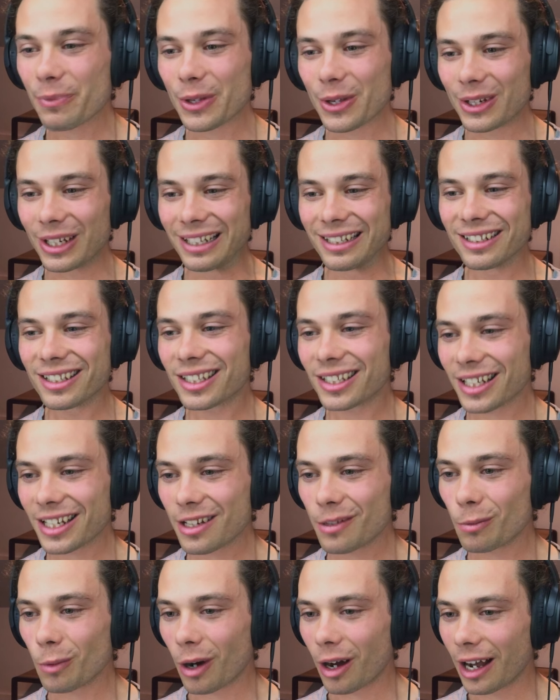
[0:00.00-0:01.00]
you can see
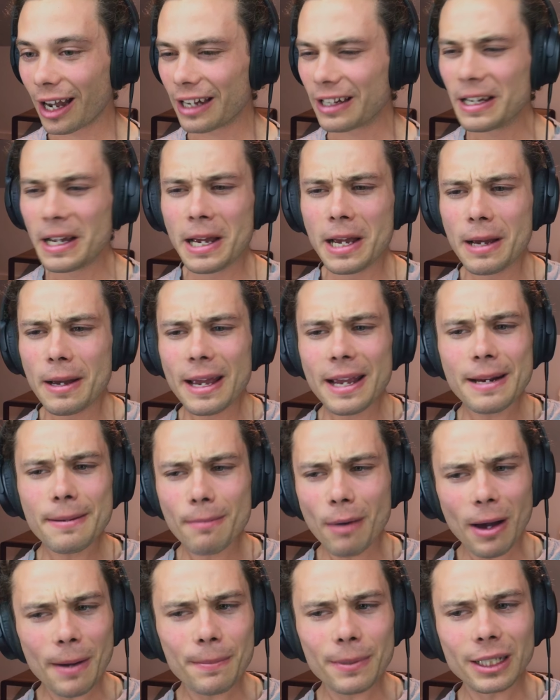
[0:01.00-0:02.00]
why it
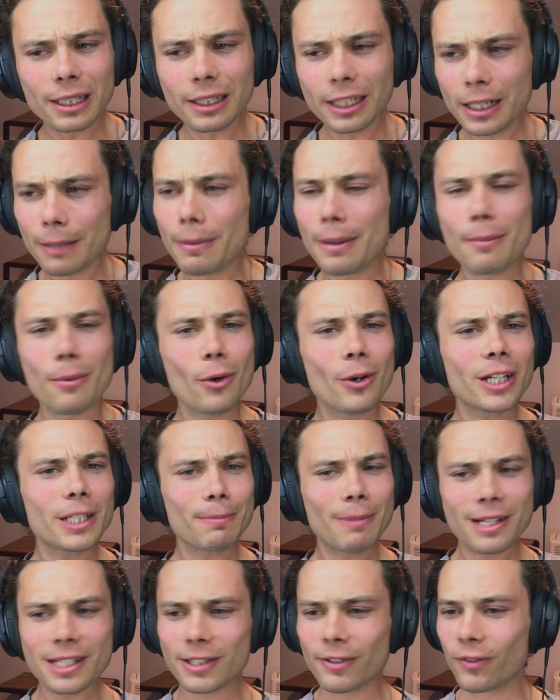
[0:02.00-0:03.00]
might be a little bit more
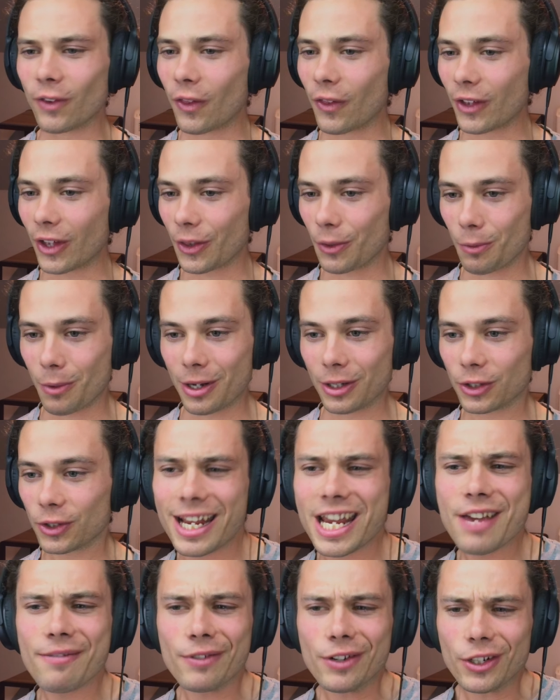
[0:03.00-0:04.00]
expensive than the other ones.
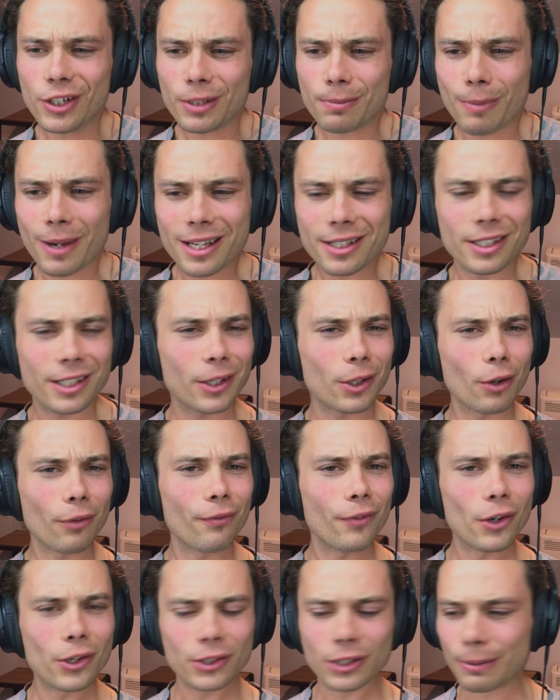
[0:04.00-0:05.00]
Even just basing it off
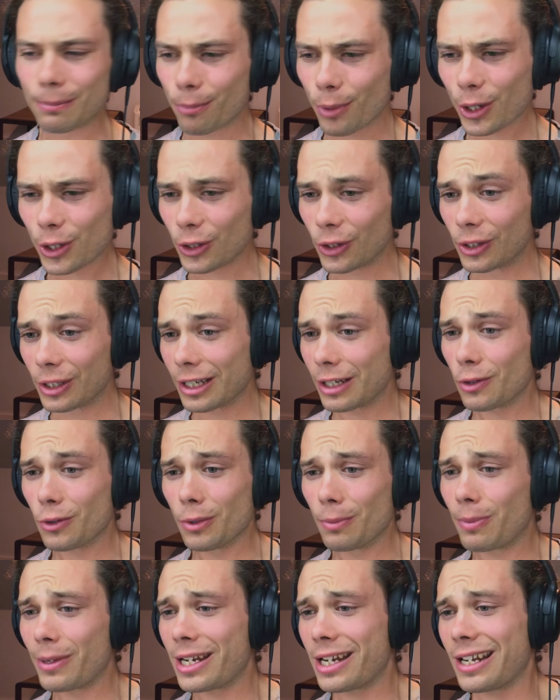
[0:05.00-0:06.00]
first impressions, it
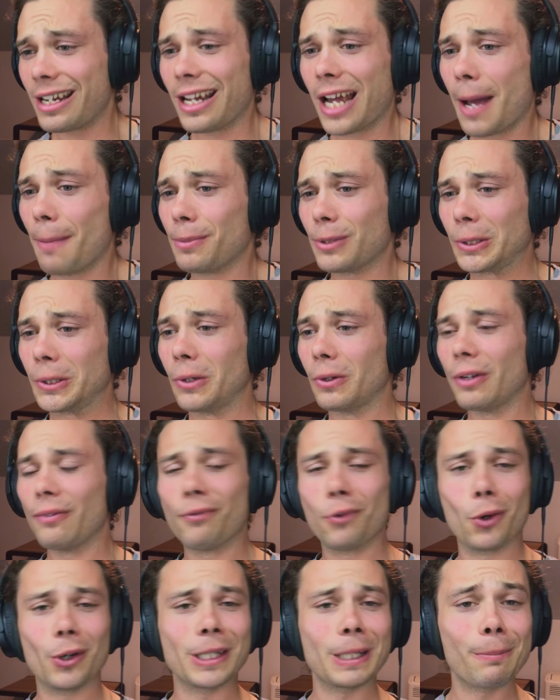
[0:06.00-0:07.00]
could be absolutely
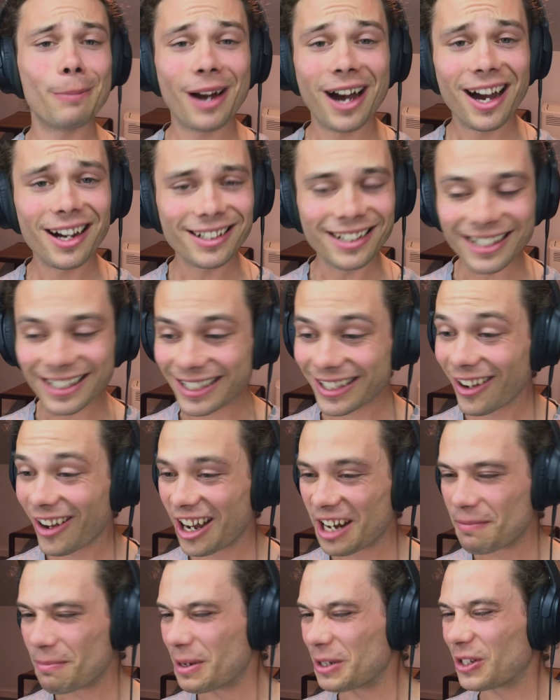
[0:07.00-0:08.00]
falling apart
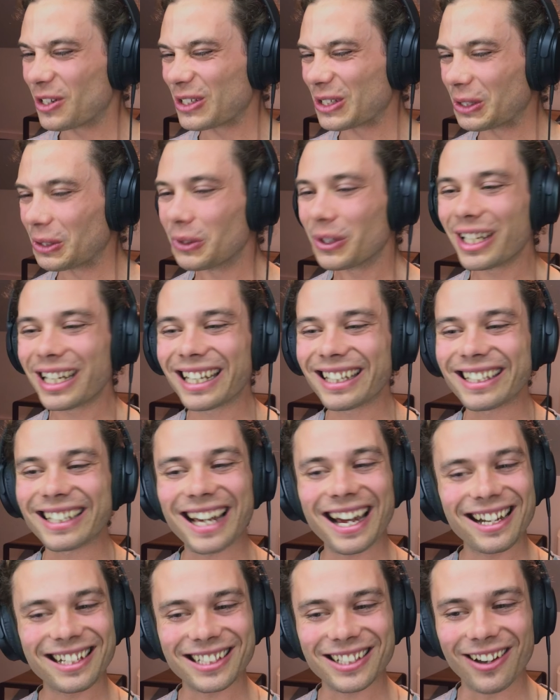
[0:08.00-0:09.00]
inside, but just looking at the
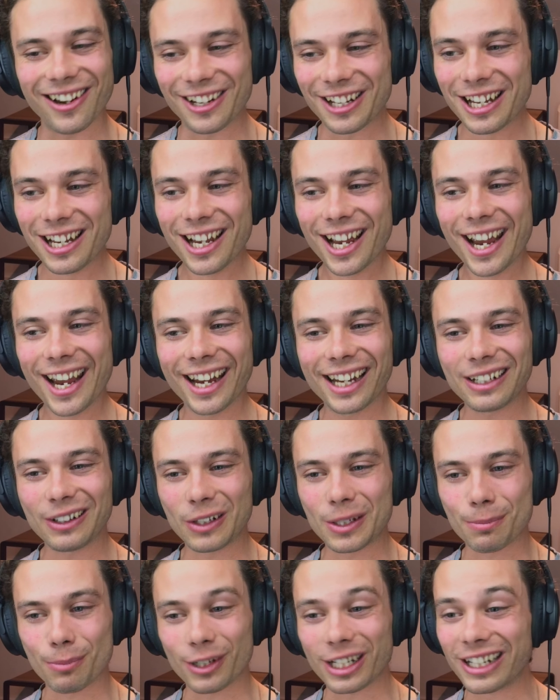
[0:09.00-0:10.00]
outside, it
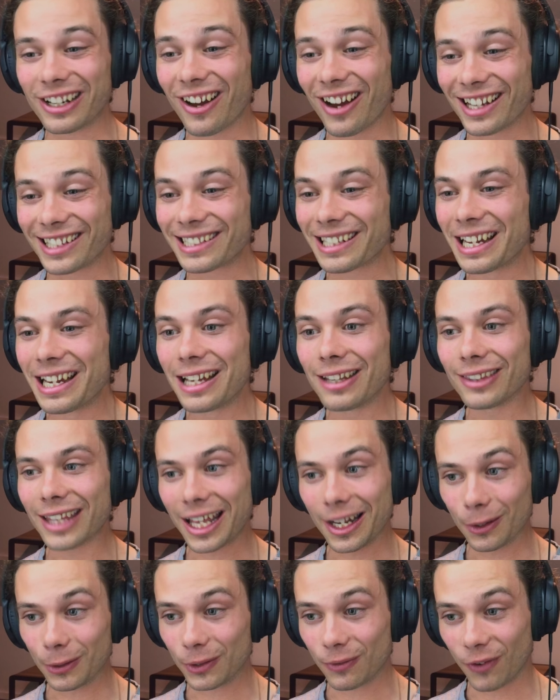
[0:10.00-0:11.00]
looks pretty nice.
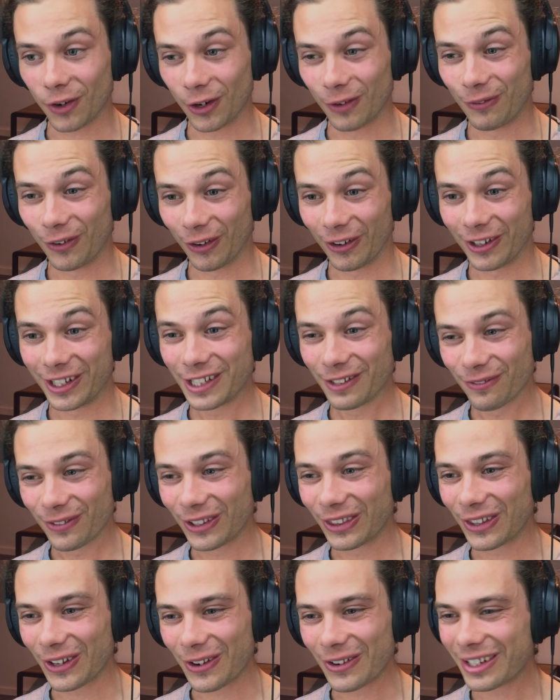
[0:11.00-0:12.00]
That looks very
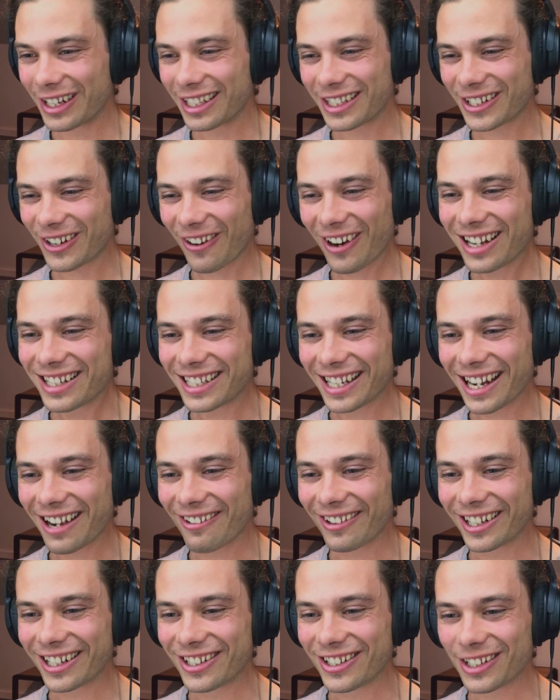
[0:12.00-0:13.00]
different though. It's crazy how
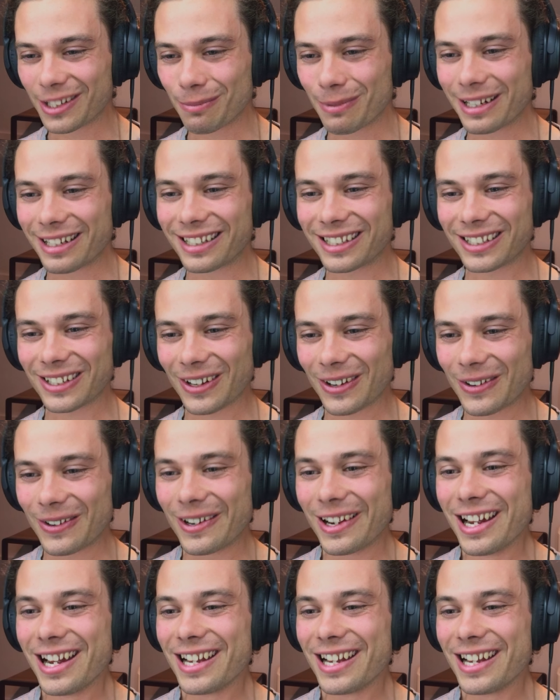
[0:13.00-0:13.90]
it can just be so